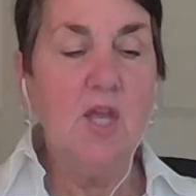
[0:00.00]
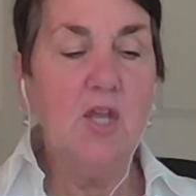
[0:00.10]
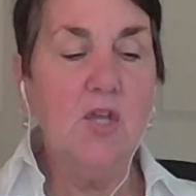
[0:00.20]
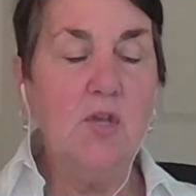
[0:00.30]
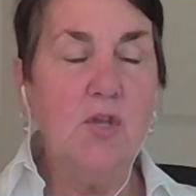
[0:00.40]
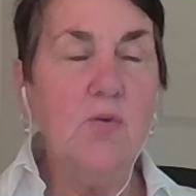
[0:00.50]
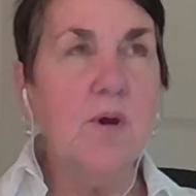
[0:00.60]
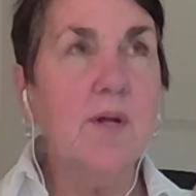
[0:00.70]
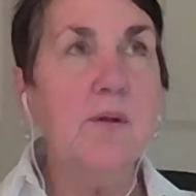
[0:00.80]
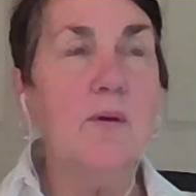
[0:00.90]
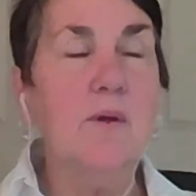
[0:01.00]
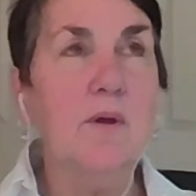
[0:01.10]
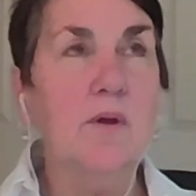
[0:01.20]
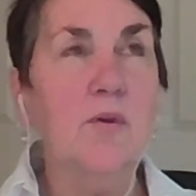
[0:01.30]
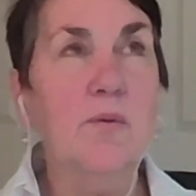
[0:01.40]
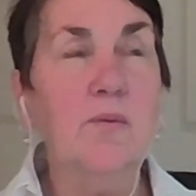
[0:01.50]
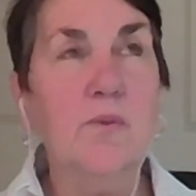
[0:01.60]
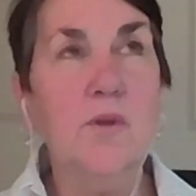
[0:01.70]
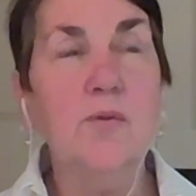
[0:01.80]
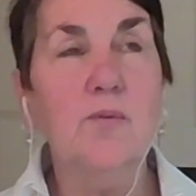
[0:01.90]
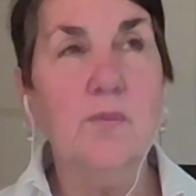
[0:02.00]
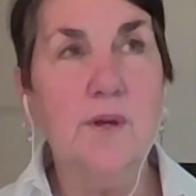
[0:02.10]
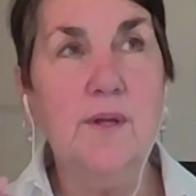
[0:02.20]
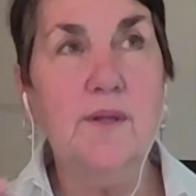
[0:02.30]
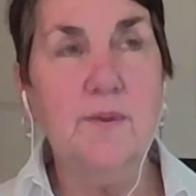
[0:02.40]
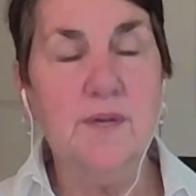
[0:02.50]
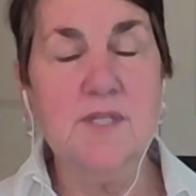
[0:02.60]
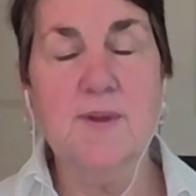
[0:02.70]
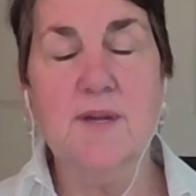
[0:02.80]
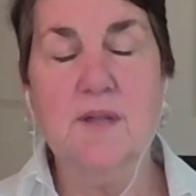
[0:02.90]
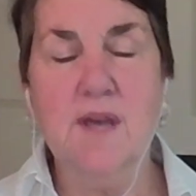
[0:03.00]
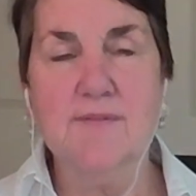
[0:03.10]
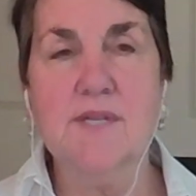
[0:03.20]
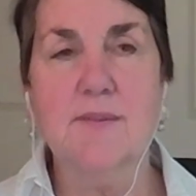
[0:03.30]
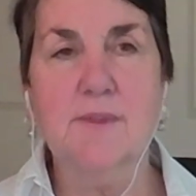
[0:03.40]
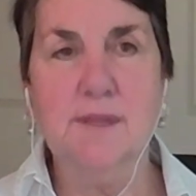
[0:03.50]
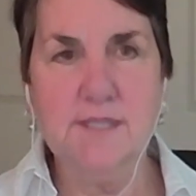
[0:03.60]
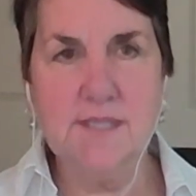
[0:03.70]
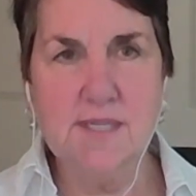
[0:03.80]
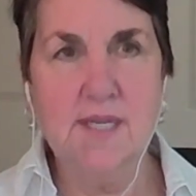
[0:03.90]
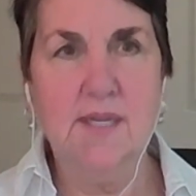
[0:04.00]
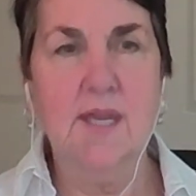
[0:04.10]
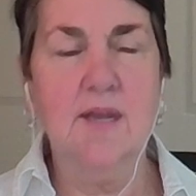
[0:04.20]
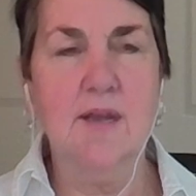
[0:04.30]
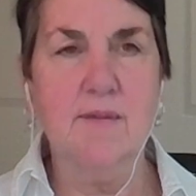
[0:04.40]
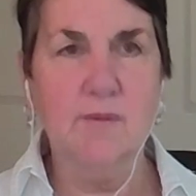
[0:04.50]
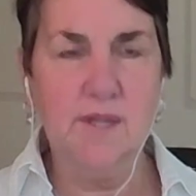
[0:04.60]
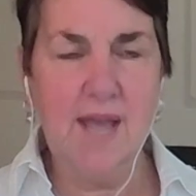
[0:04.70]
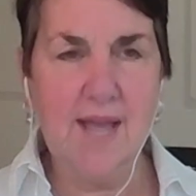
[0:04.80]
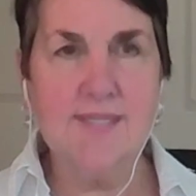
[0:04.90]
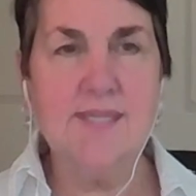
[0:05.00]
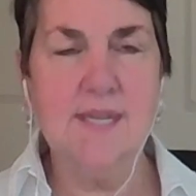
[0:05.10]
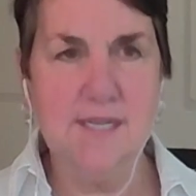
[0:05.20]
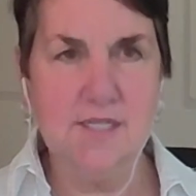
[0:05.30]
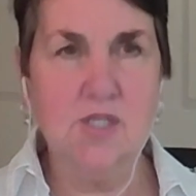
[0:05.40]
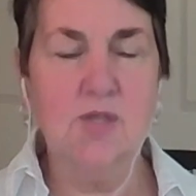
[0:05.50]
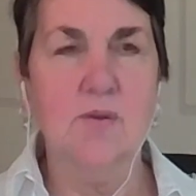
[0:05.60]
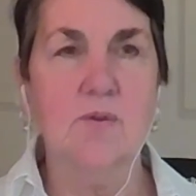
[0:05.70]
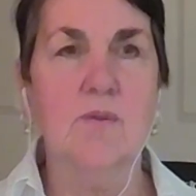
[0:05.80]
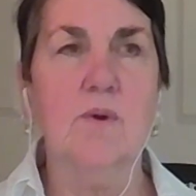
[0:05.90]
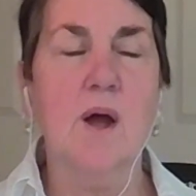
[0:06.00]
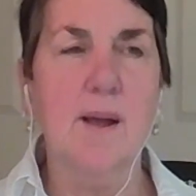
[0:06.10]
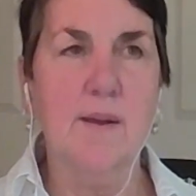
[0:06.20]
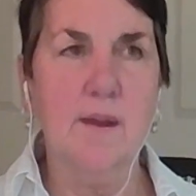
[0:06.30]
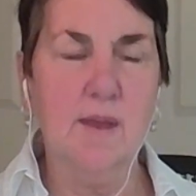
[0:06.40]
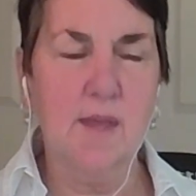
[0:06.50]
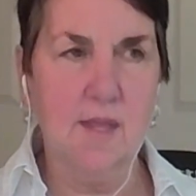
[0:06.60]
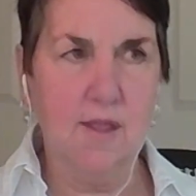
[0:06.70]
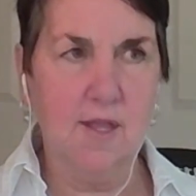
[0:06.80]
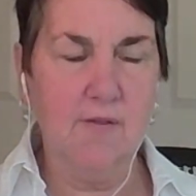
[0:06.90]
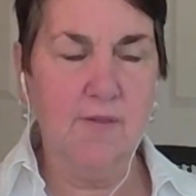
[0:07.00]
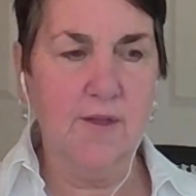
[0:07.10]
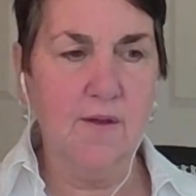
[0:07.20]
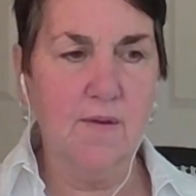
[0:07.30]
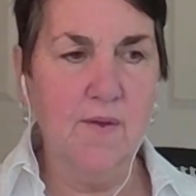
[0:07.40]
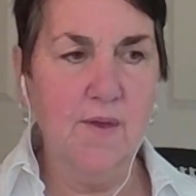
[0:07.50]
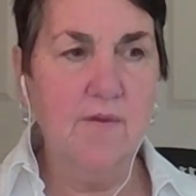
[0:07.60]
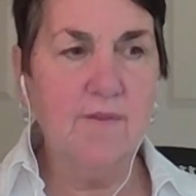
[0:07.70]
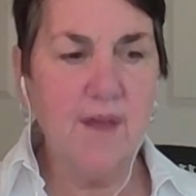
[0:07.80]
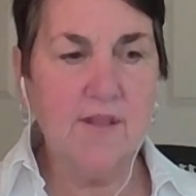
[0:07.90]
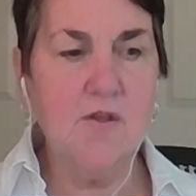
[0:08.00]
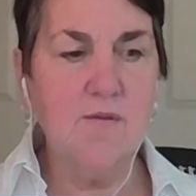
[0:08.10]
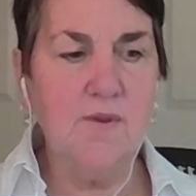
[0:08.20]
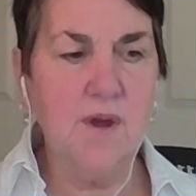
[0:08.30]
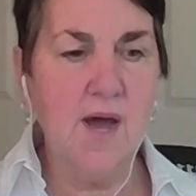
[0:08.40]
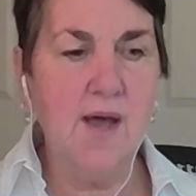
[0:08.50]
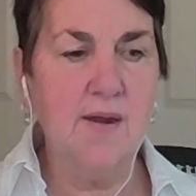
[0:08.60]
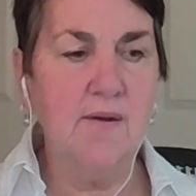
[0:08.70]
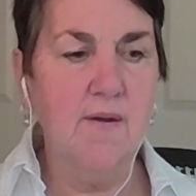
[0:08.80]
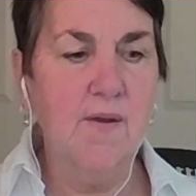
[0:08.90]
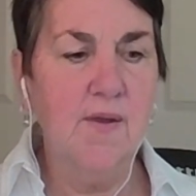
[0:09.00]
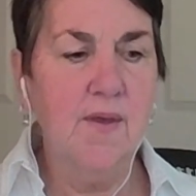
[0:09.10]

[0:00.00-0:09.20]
you really want to spend a lot of time listening and kind of relaxing into the fact that you've got